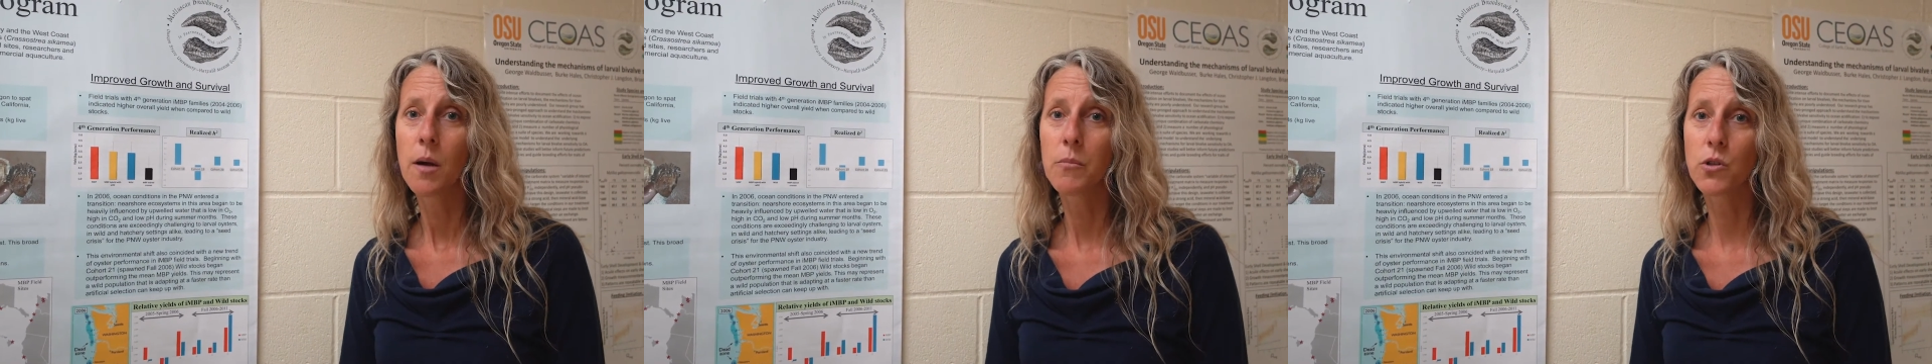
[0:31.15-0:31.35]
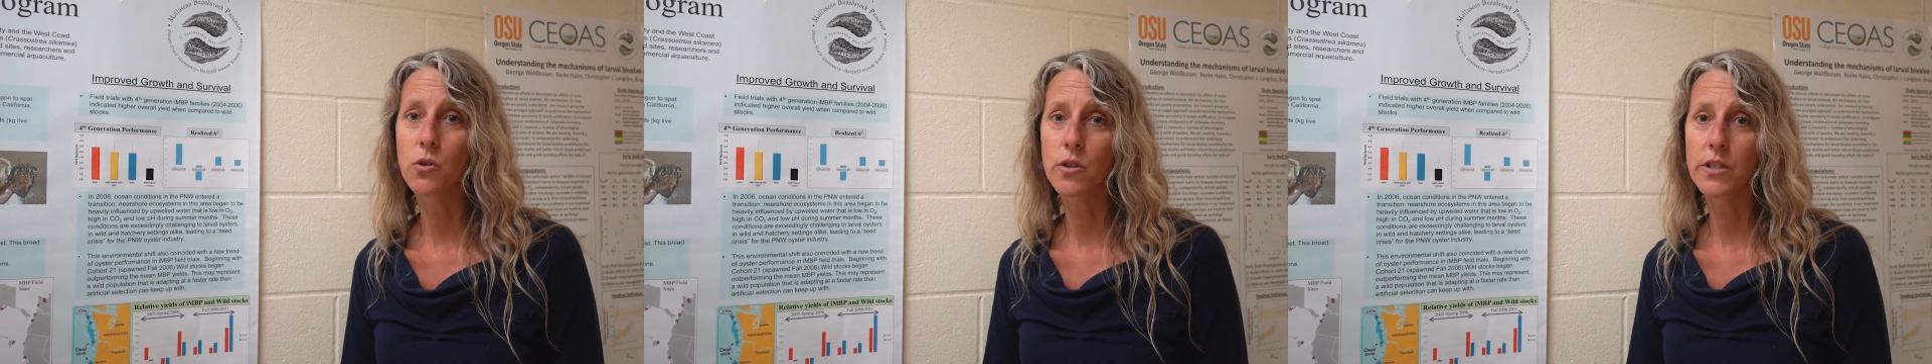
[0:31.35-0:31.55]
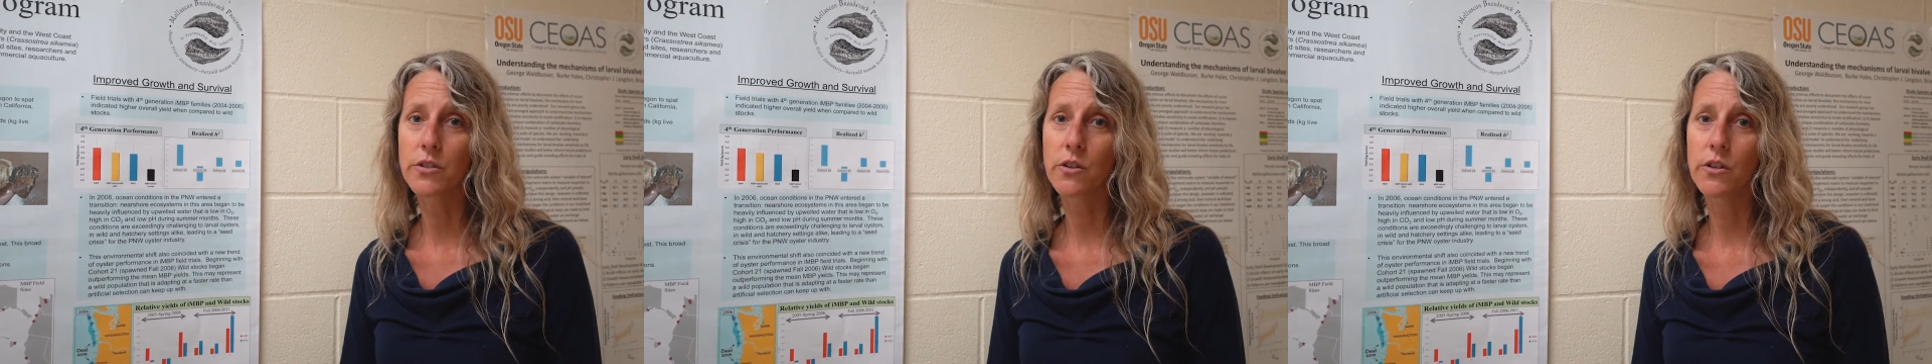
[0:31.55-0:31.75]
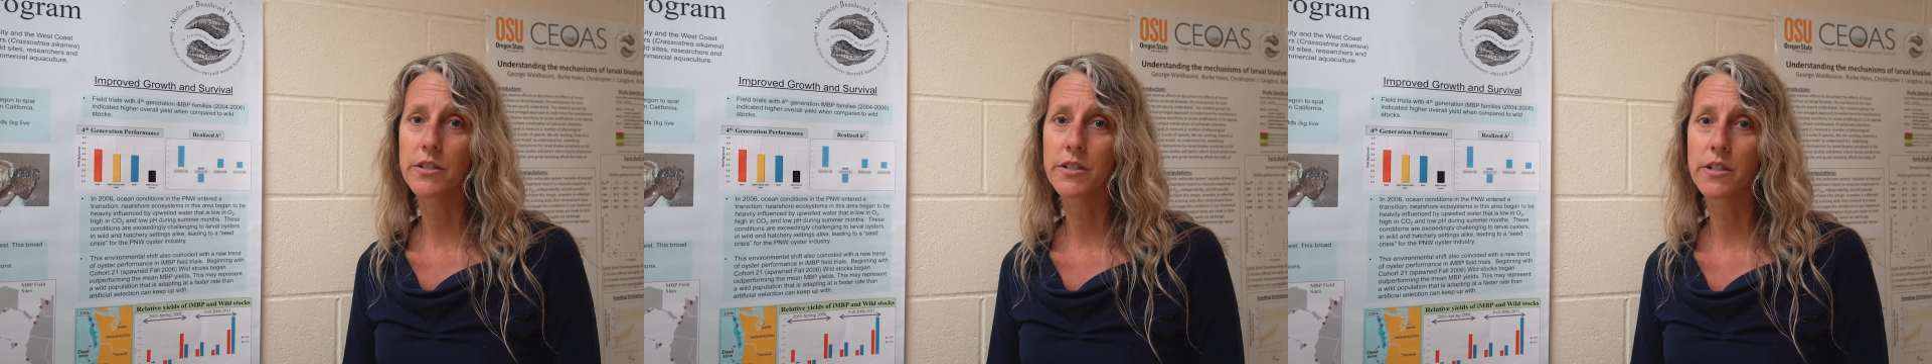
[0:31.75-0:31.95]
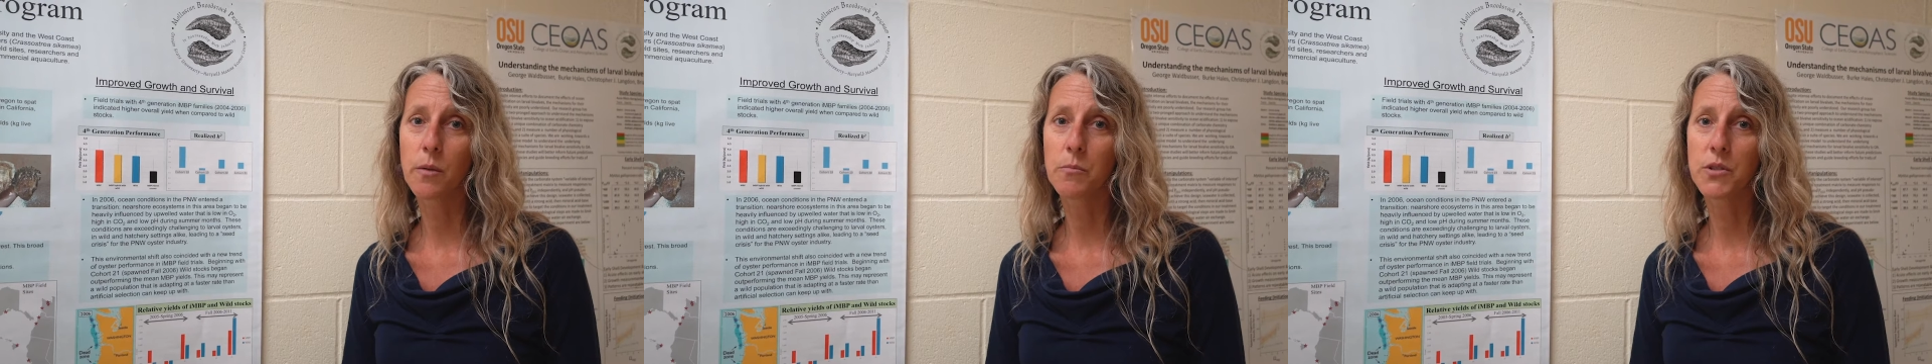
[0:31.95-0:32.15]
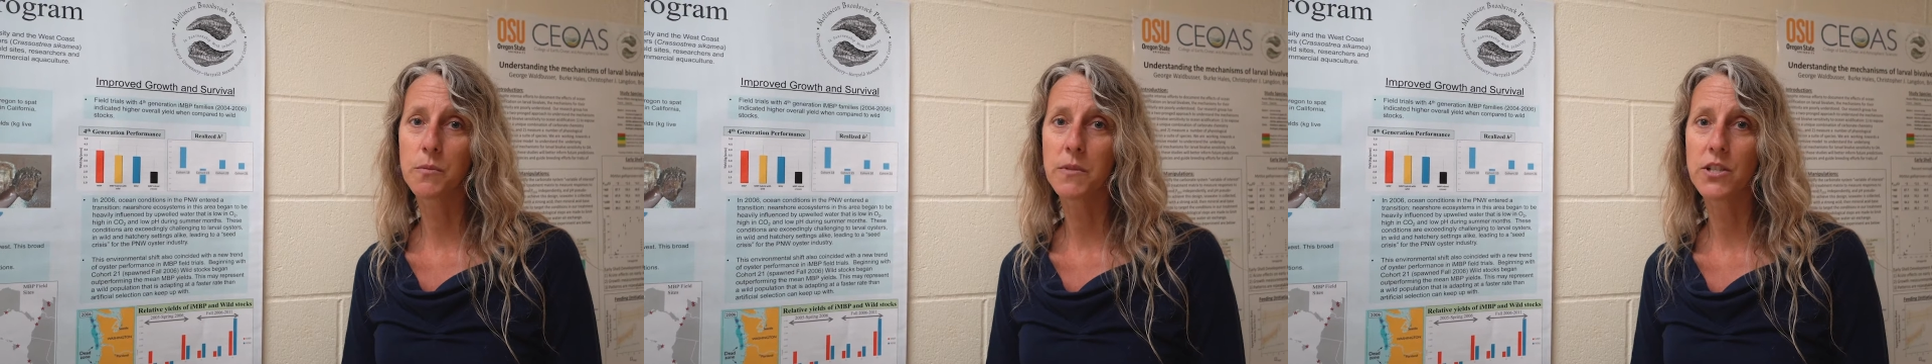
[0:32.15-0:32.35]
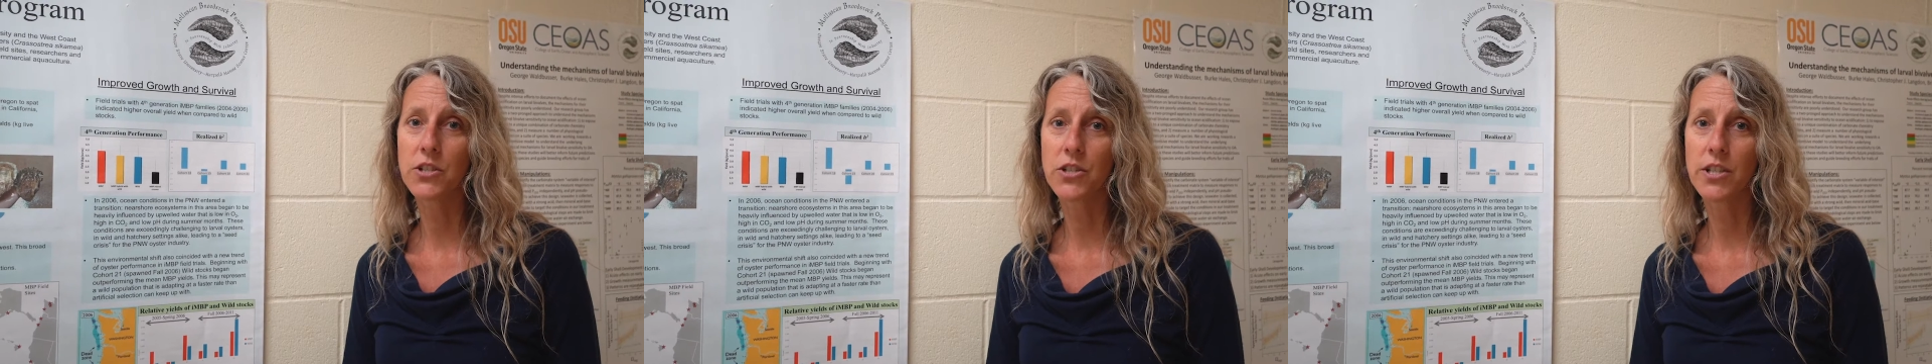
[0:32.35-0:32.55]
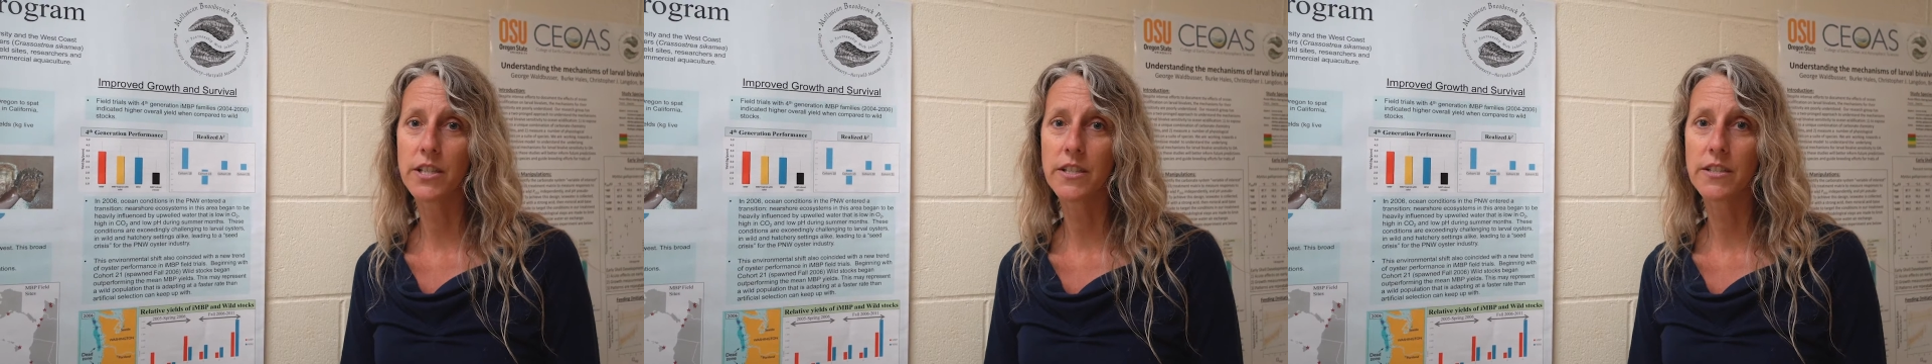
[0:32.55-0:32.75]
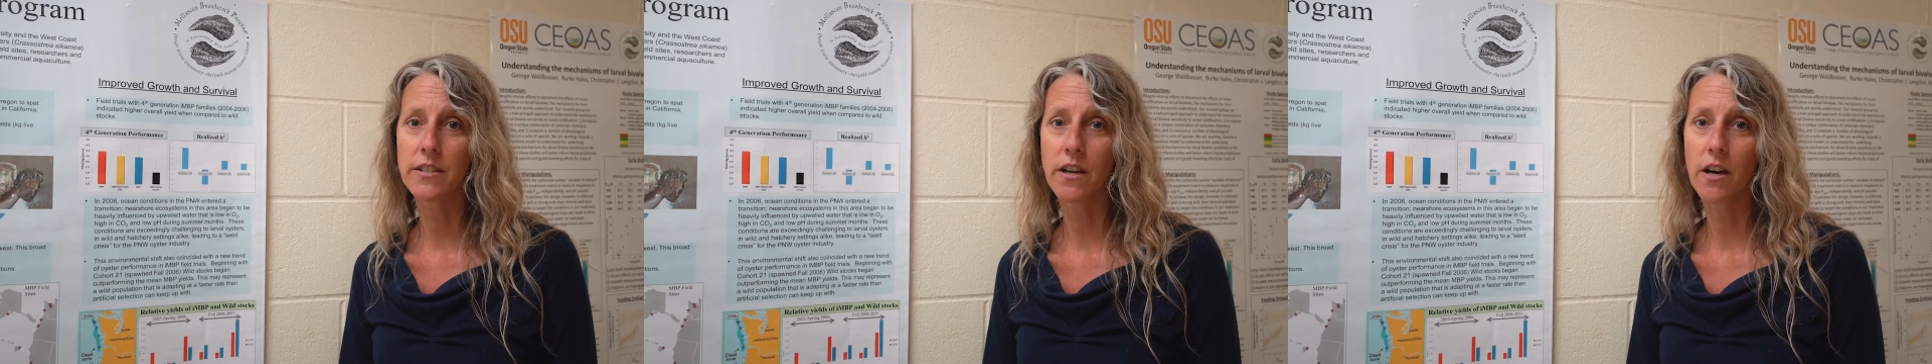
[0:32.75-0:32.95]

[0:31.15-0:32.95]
Midoris are a subspecies